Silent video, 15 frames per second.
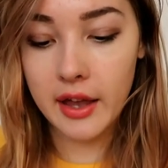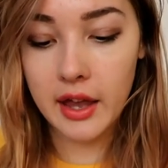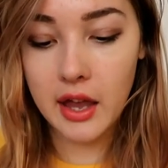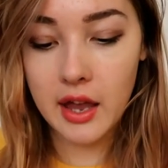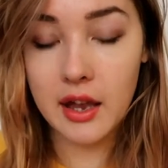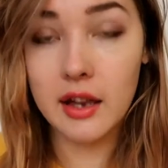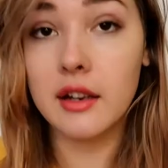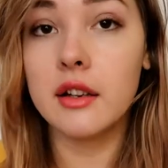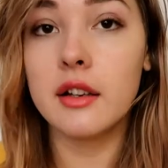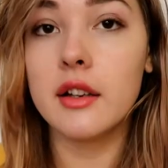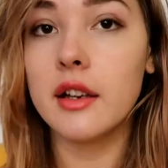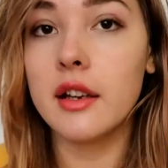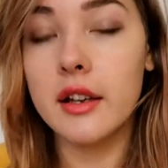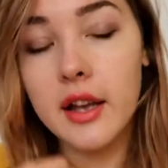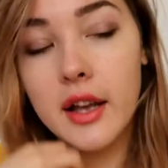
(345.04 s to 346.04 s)
And
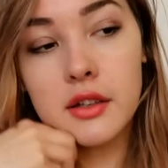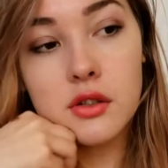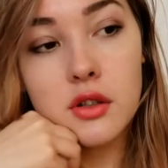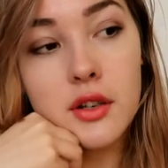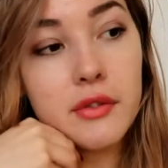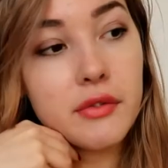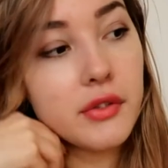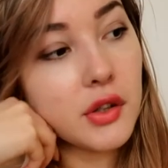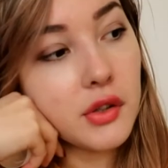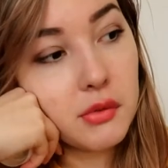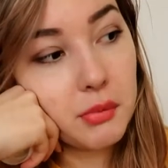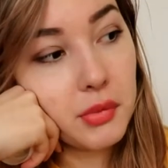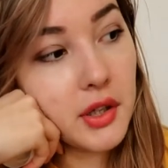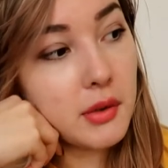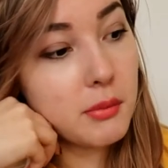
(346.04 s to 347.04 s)
it actually feels
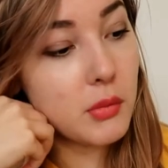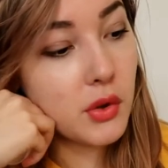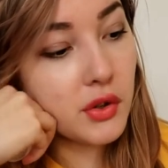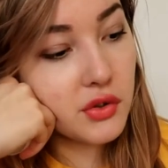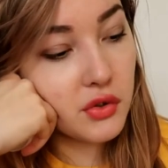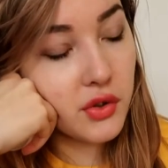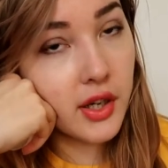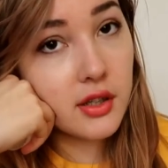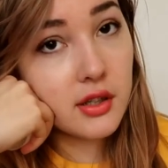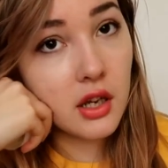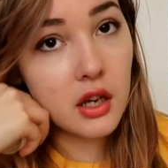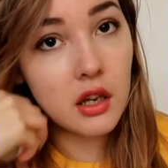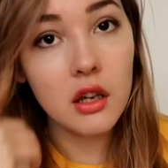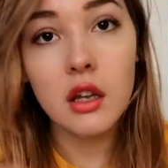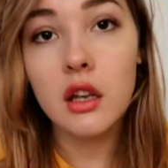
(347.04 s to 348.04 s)
pretty
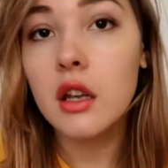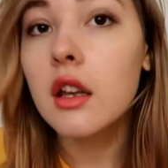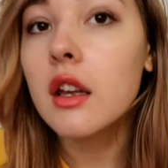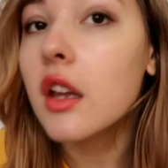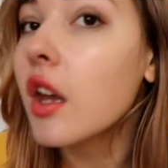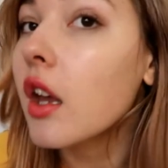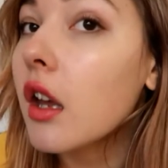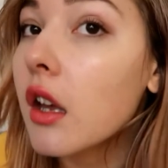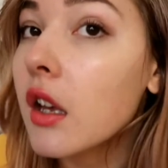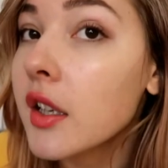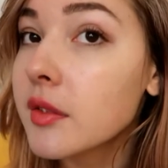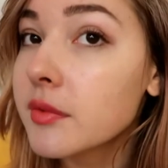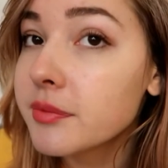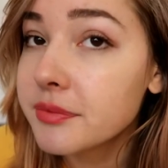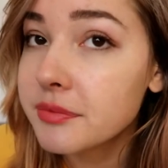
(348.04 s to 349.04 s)
moisturizing
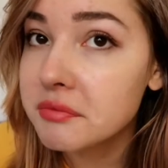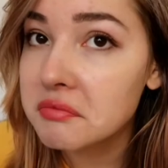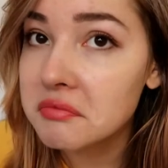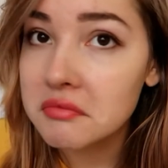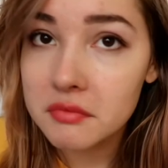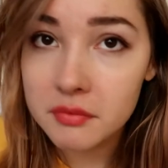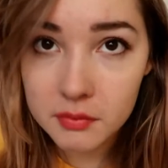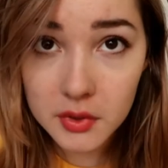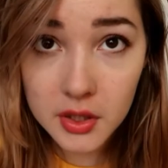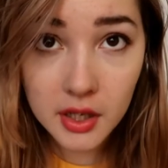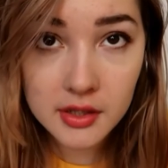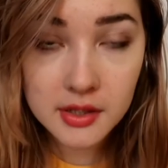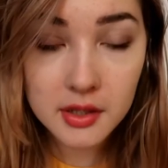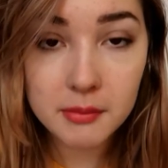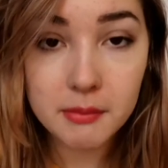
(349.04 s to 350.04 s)
and
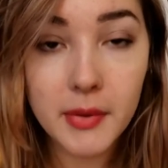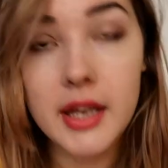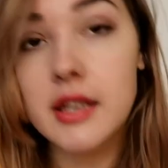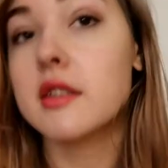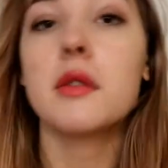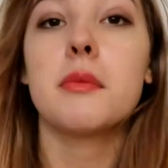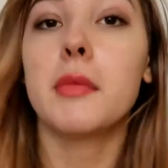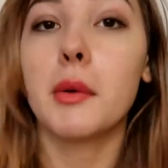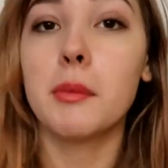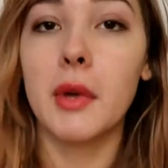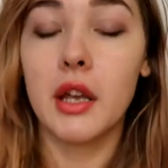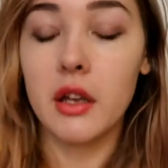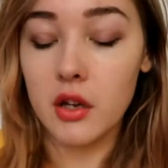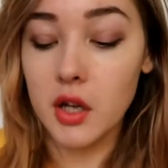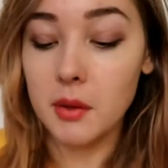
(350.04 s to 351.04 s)
doesn't mess up my
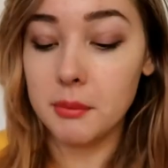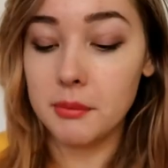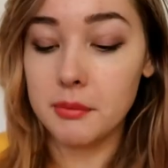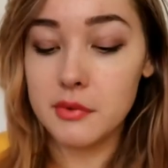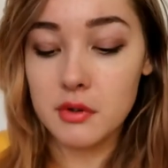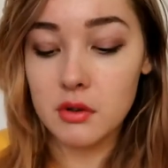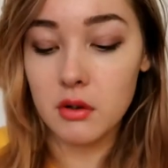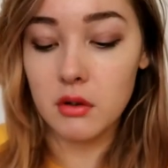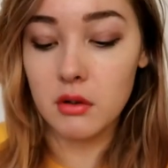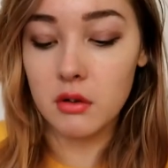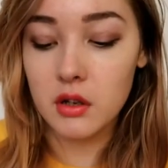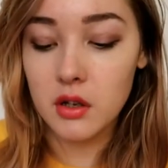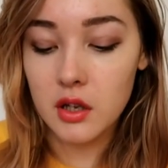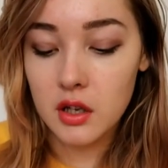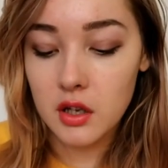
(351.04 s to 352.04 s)
makeup. So
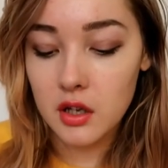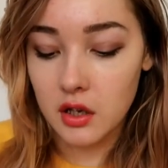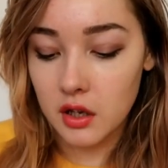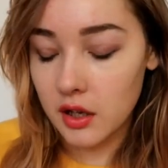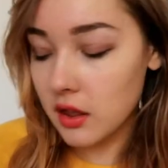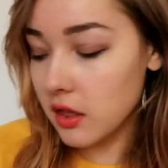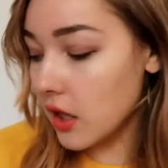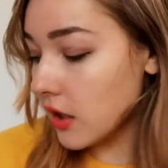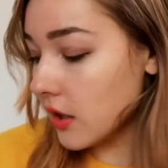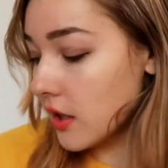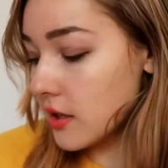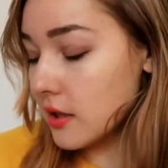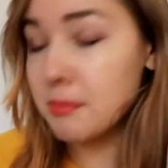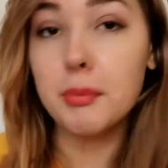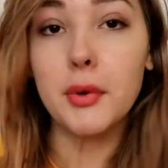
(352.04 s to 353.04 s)
I think
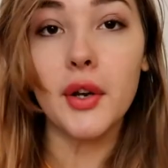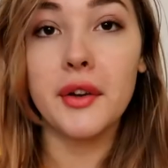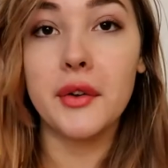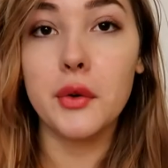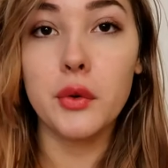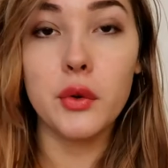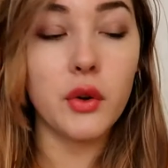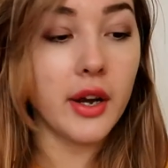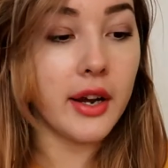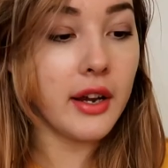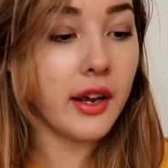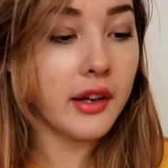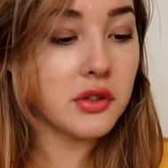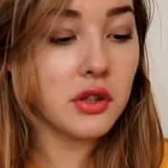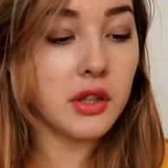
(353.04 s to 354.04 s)
this is pretty cool.
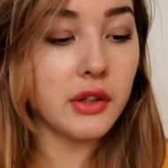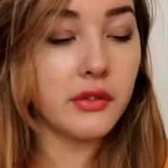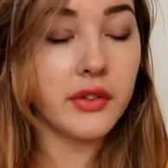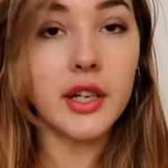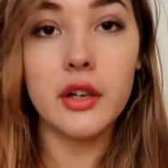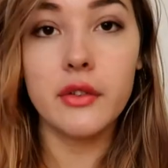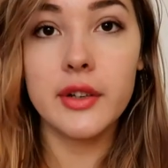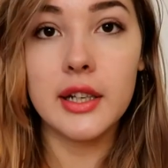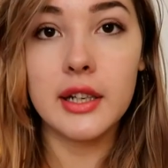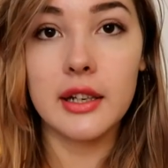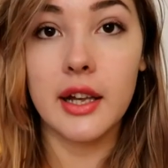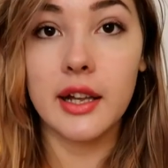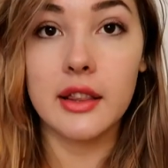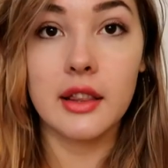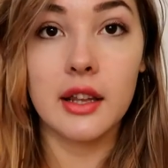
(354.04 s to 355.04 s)
I actually really
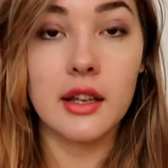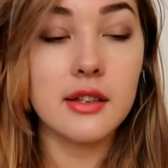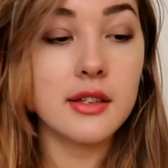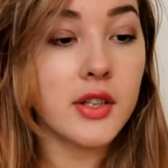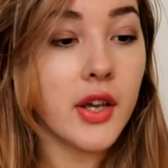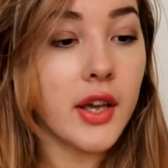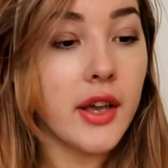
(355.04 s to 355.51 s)
like this.